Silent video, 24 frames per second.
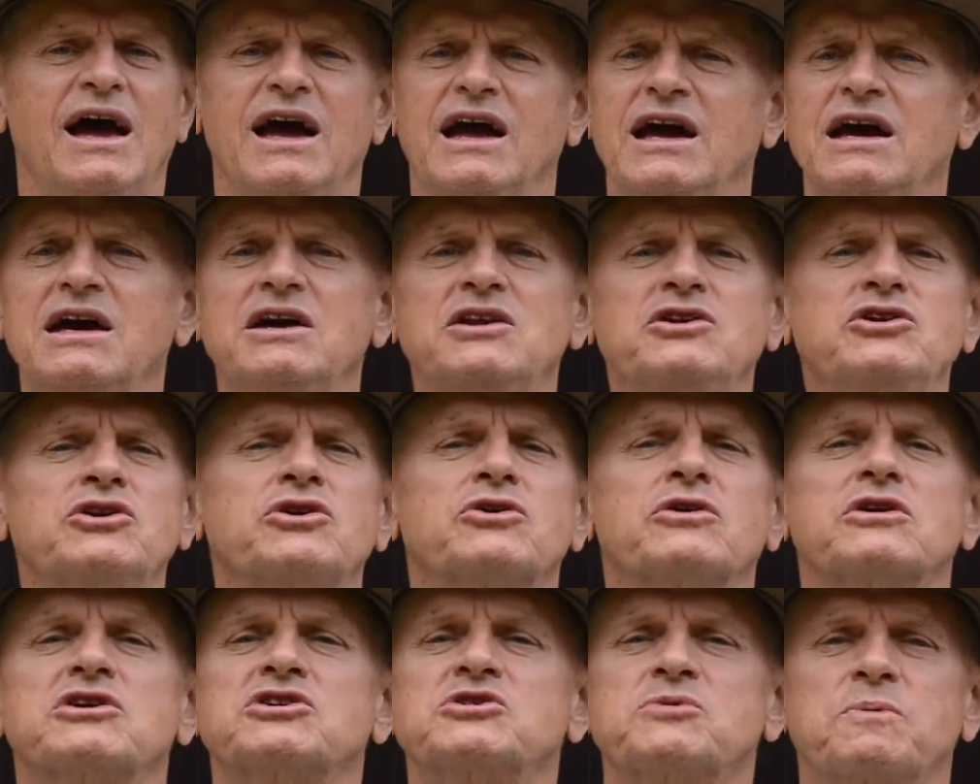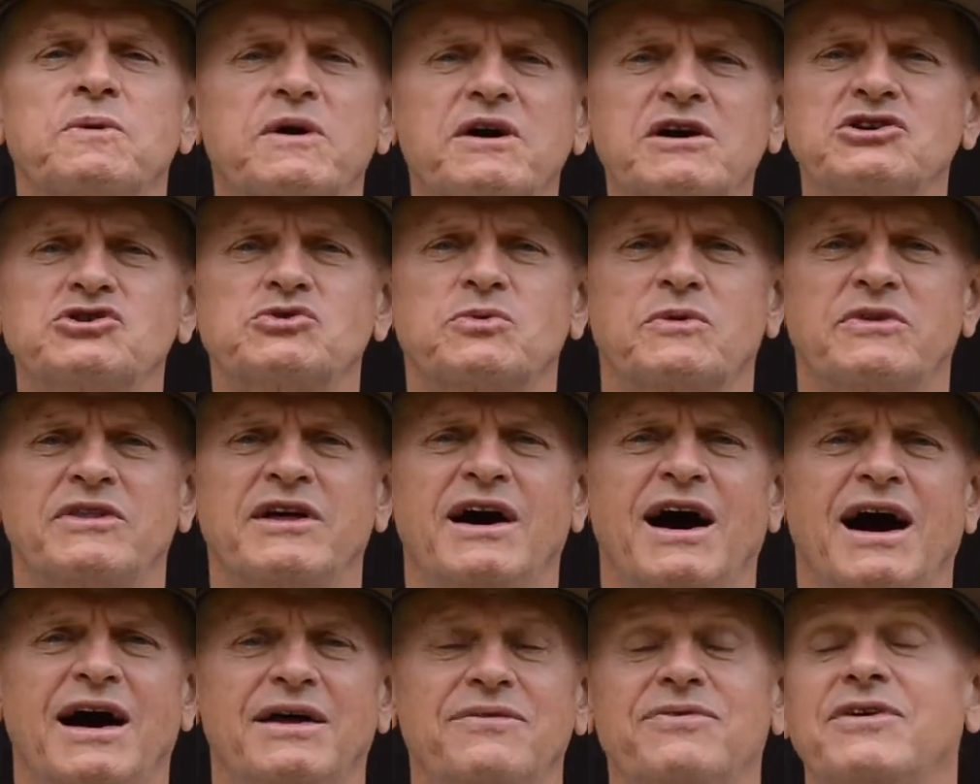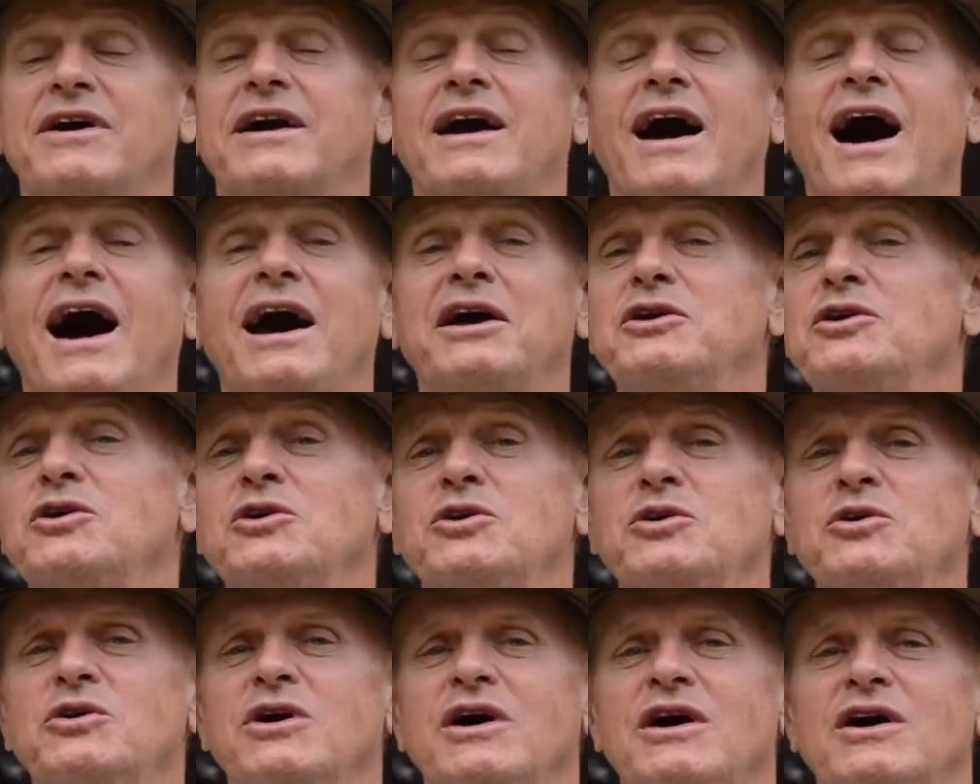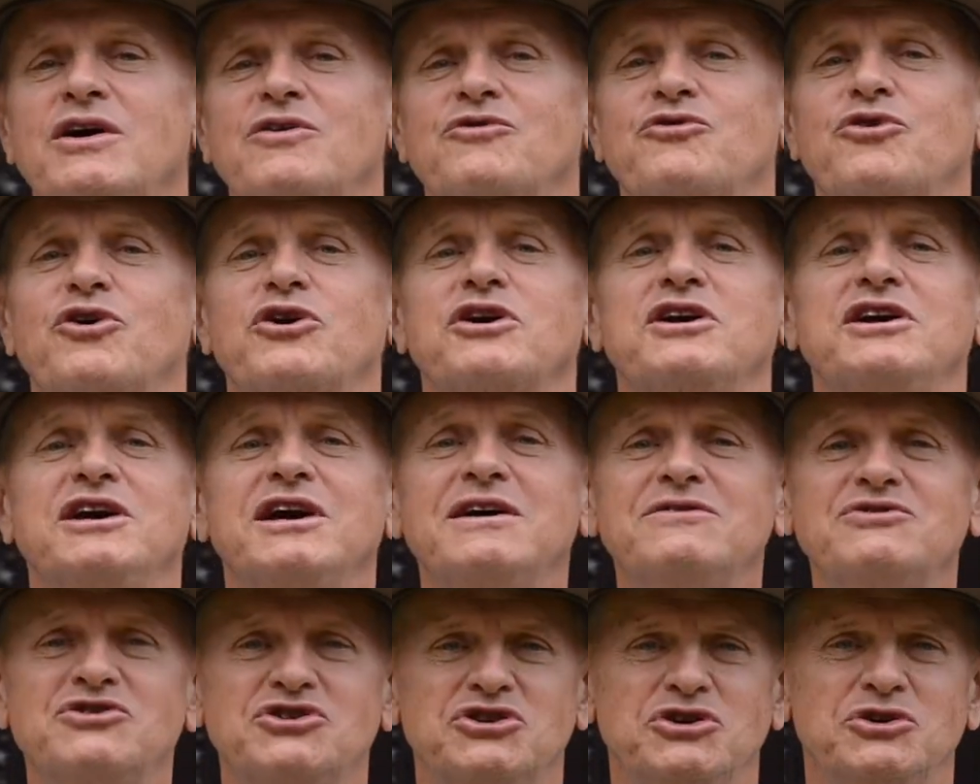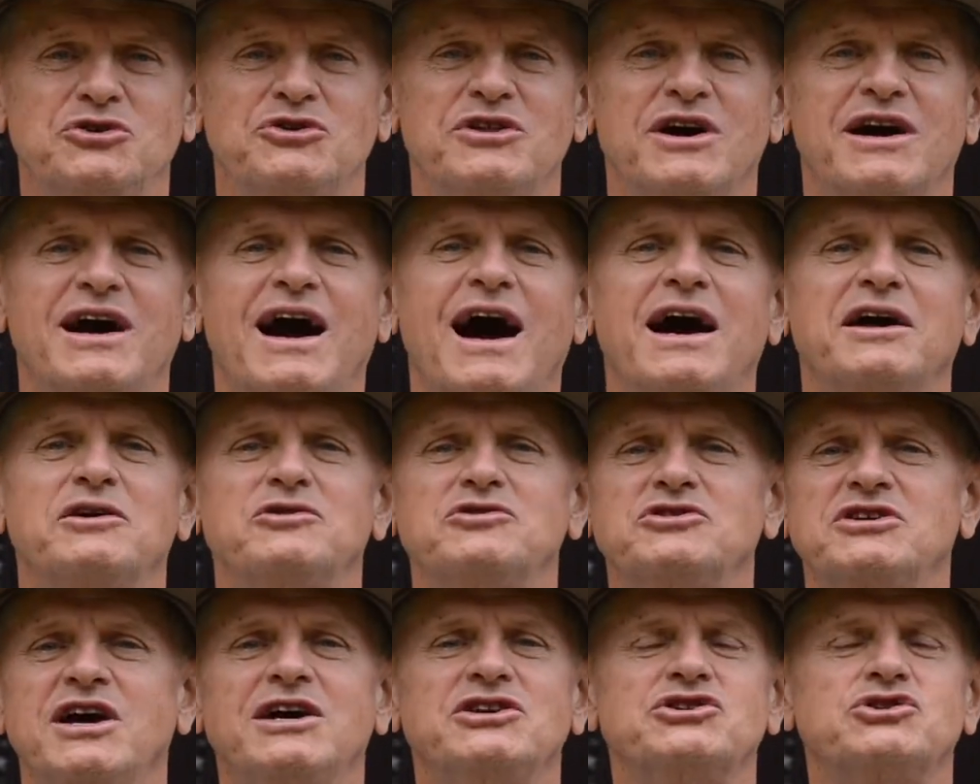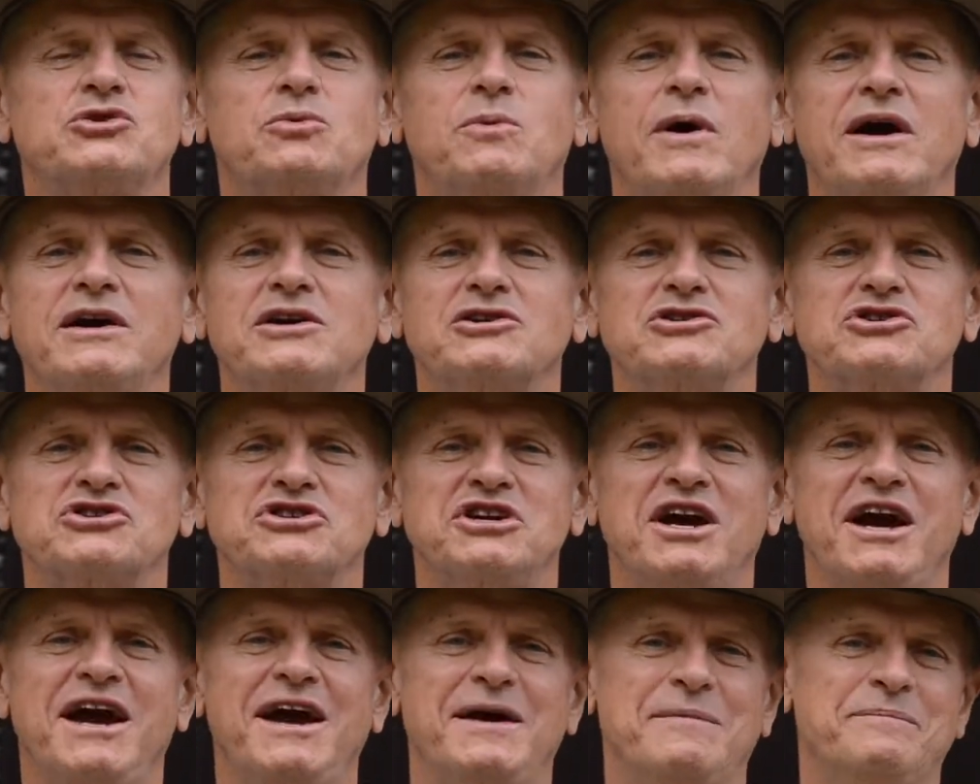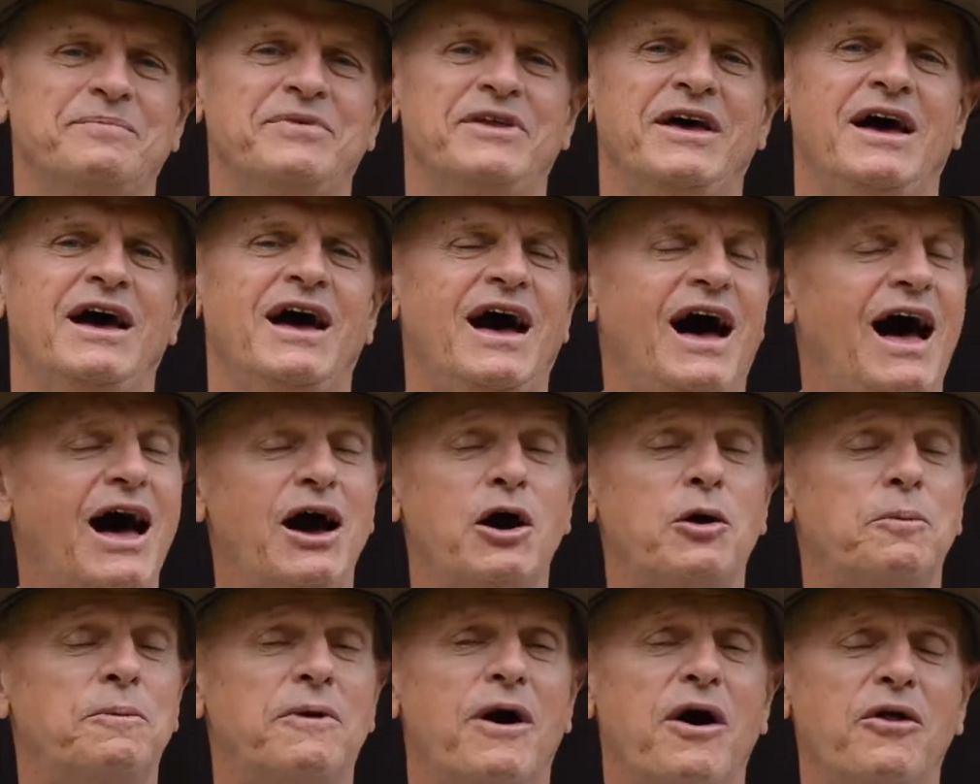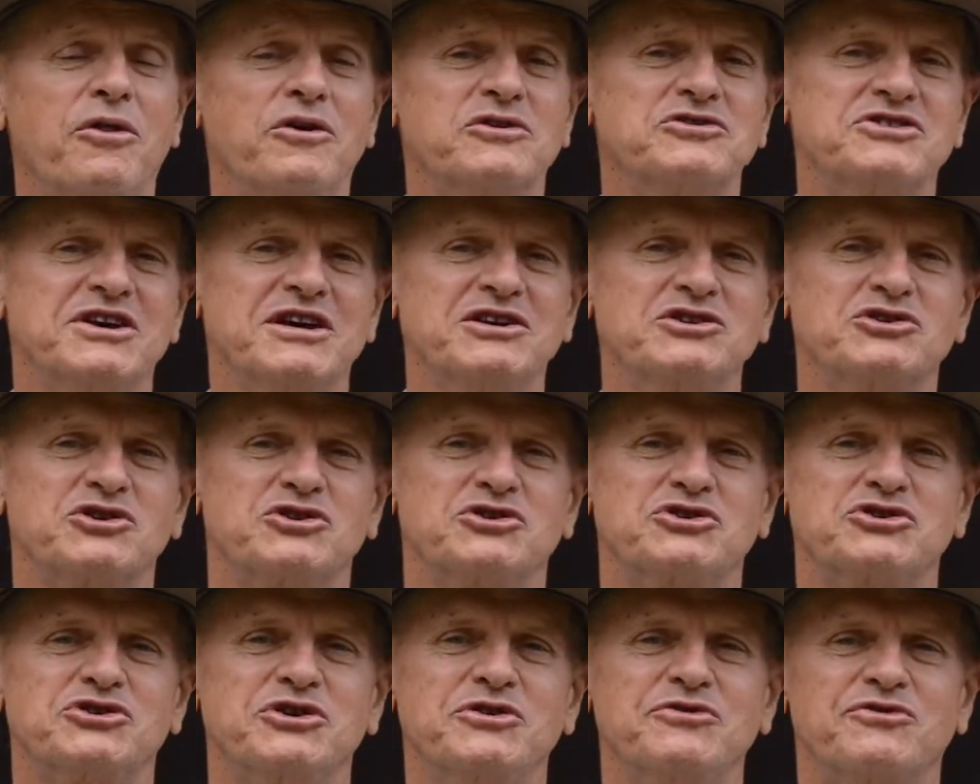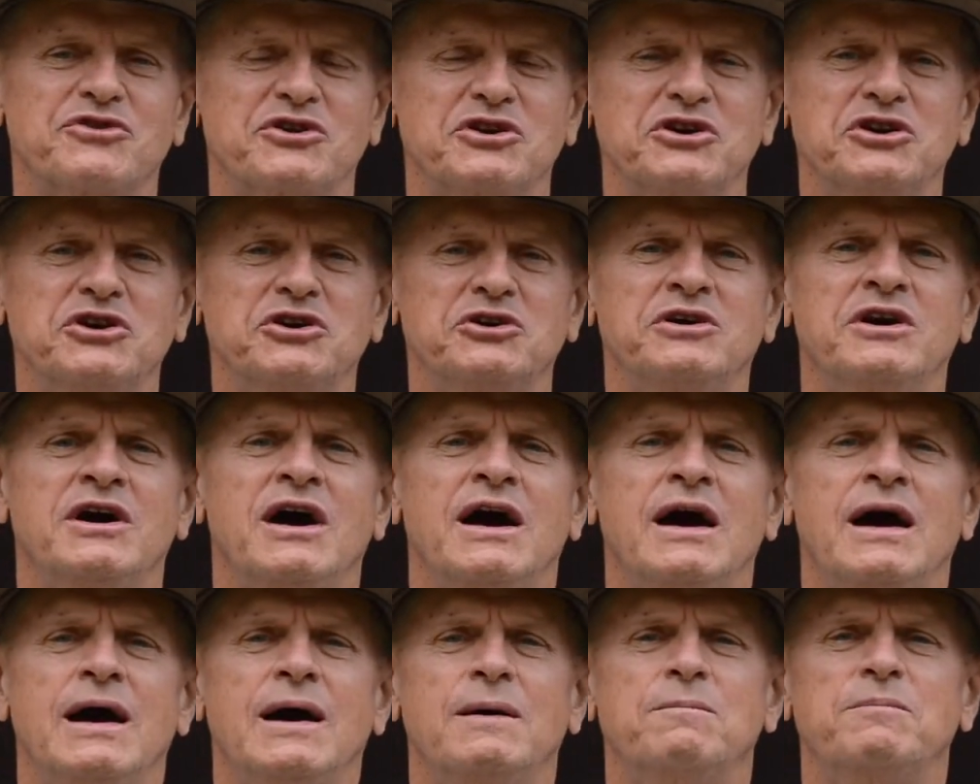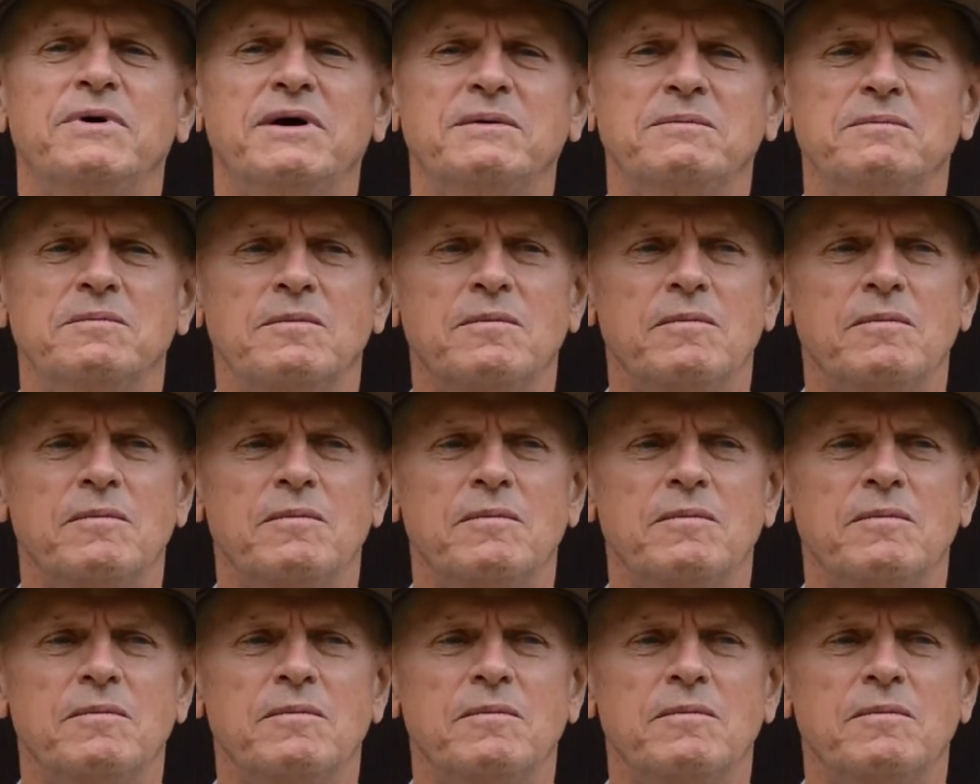In your experience with God, the God who forgives you, the God who takes away your shame. I hope all those things are true for you. But